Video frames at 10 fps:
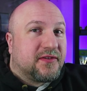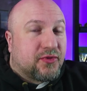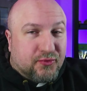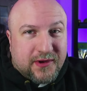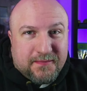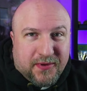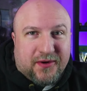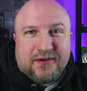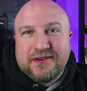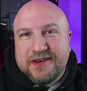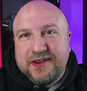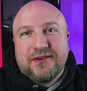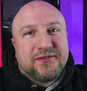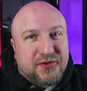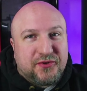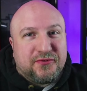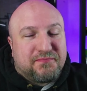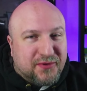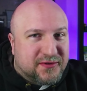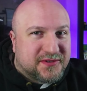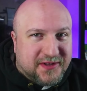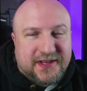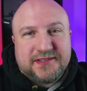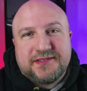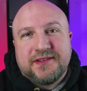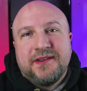3-part tier 2 burst list.